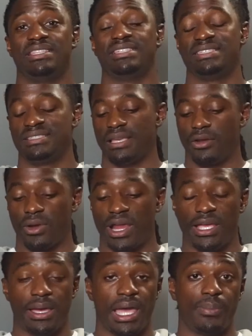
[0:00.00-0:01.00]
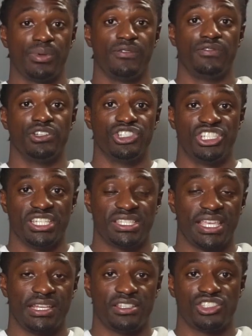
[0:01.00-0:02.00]
This is a great app if you're
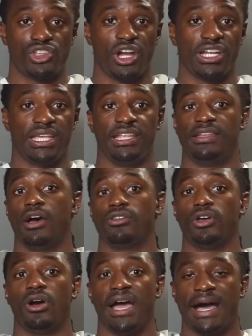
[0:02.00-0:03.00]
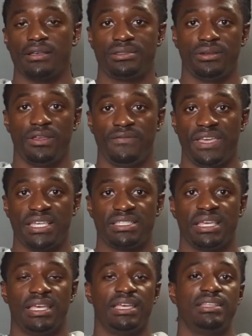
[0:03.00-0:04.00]
just getting started and don't know how to
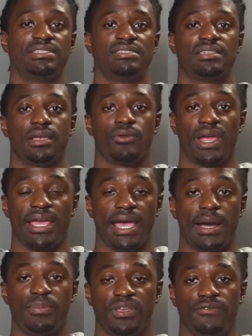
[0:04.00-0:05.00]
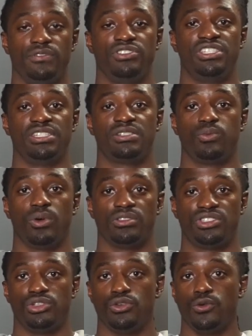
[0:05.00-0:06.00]
invest. This is a great app if you just
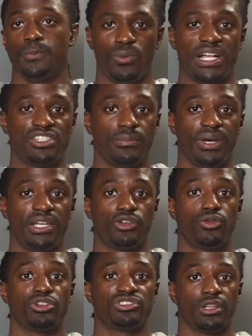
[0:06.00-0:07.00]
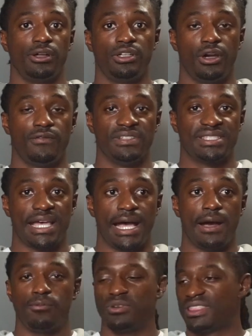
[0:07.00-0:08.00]
want to watch your money grow slowly over
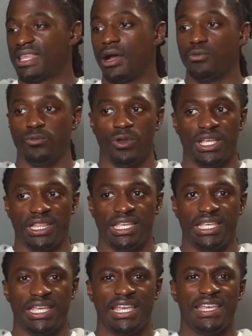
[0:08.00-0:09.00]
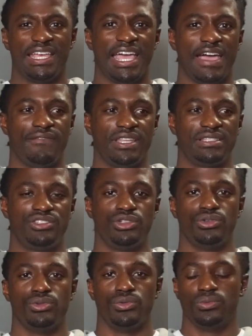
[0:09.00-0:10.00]
time without really having
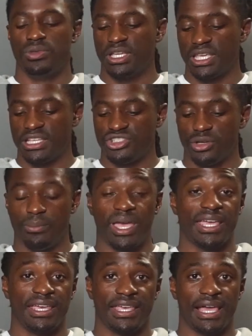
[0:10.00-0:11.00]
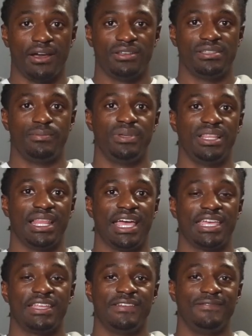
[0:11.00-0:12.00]
to look at your bank account and be
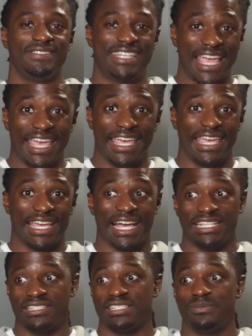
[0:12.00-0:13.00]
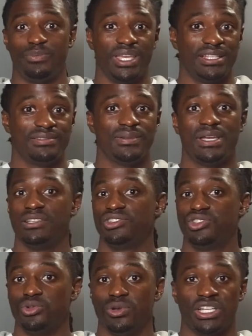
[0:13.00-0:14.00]
like, dang, I just spent
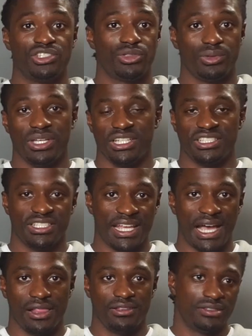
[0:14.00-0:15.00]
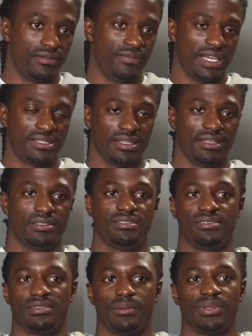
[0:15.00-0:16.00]
two hundred, three hundred dollars investing
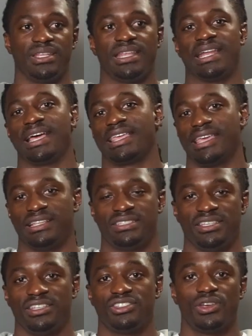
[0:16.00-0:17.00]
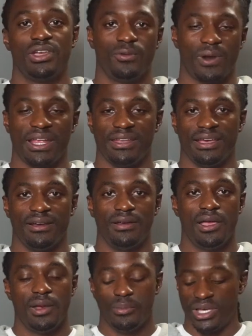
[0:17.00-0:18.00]
into something that I can't touch right now.
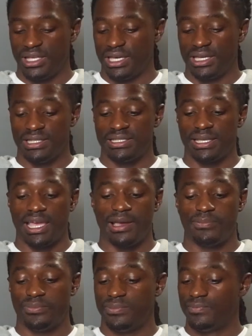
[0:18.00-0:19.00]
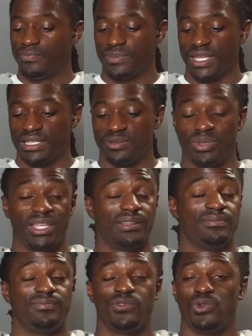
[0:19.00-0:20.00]
But yeah, this app has
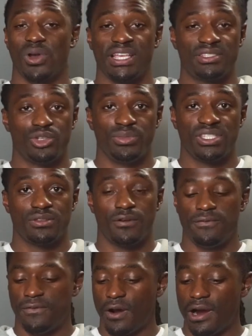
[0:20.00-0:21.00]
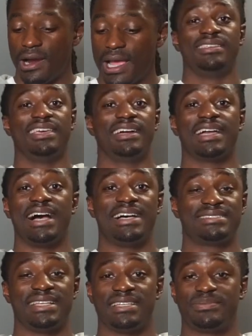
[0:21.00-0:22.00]
been great to me so far. Yeah
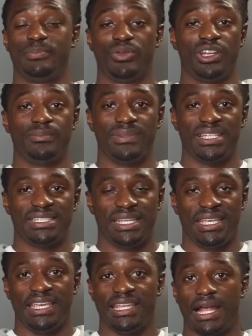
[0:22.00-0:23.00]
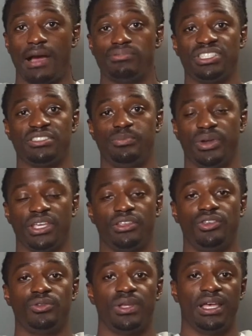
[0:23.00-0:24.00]
guys, that's pretty much it. I'm just
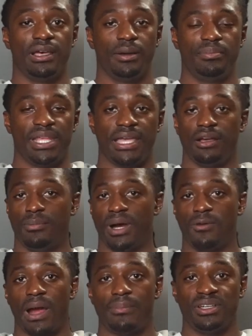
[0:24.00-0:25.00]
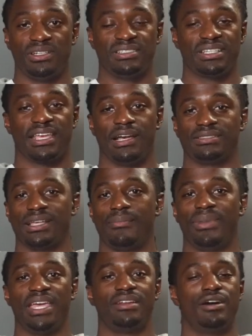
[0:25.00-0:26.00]
bringing you the update on my Robinhood accounts. I
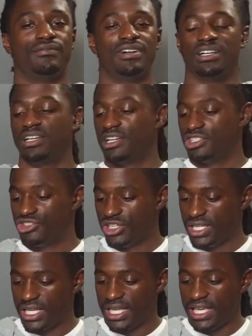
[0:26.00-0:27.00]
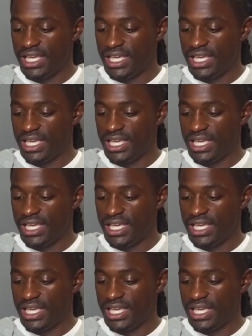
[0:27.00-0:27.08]
made over one hundred